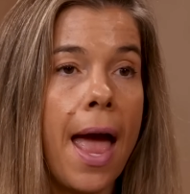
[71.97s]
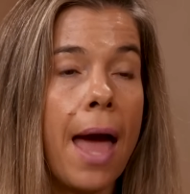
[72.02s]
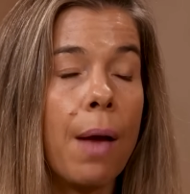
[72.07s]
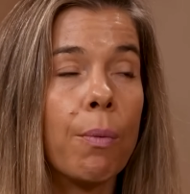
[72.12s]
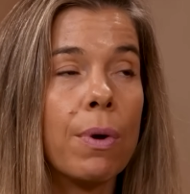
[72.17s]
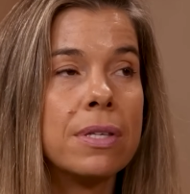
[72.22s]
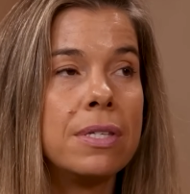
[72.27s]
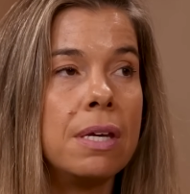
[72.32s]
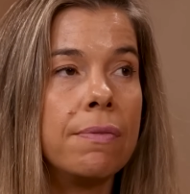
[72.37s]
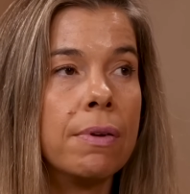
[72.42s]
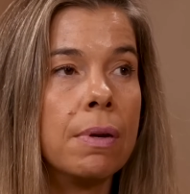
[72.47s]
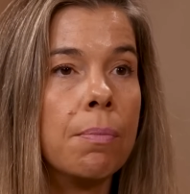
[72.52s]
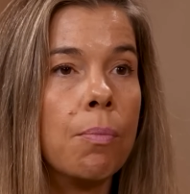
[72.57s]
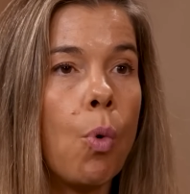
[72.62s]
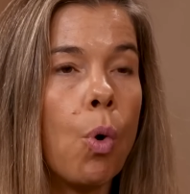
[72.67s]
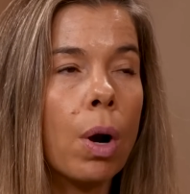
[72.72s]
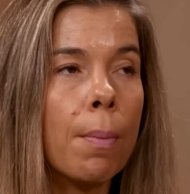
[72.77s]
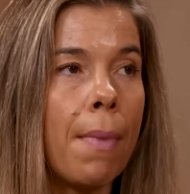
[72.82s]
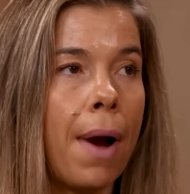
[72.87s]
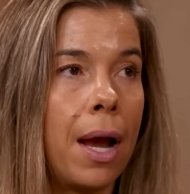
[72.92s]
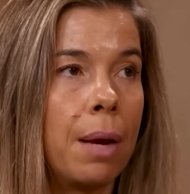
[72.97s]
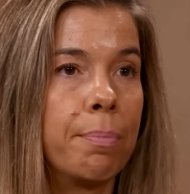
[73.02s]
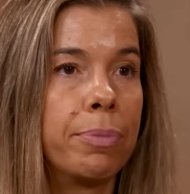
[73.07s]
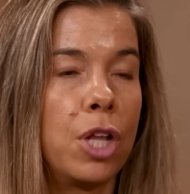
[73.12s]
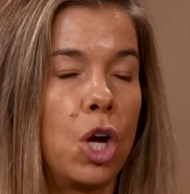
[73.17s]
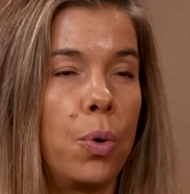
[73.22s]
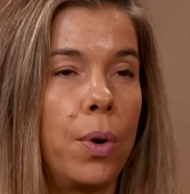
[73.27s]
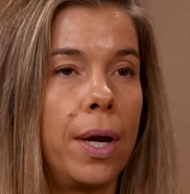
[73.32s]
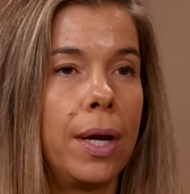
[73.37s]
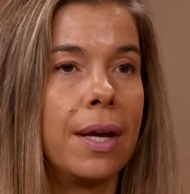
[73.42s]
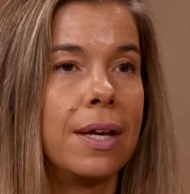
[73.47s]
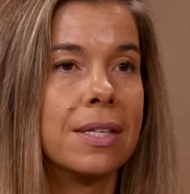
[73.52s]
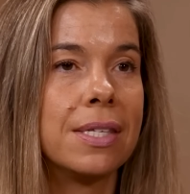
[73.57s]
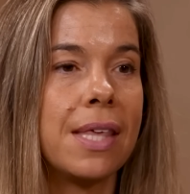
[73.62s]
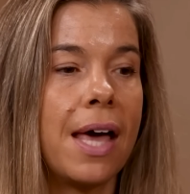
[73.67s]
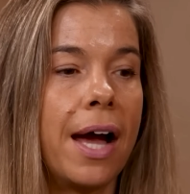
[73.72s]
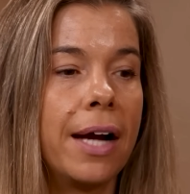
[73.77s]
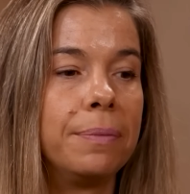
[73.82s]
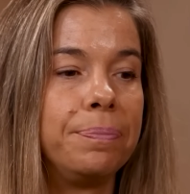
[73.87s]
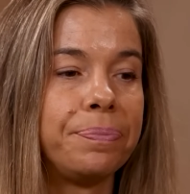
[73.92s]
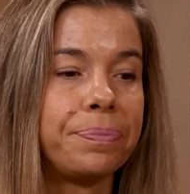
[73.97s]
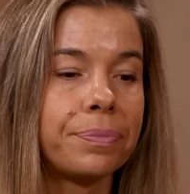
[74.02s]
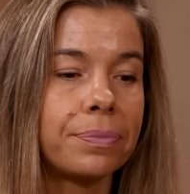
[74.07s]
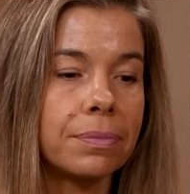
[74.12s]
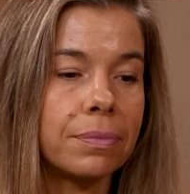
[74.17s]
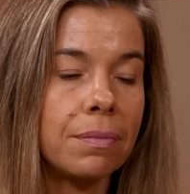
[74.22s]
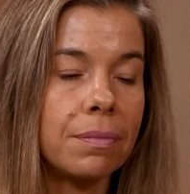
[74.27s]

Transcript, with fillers: And what's even more mind blowing is that,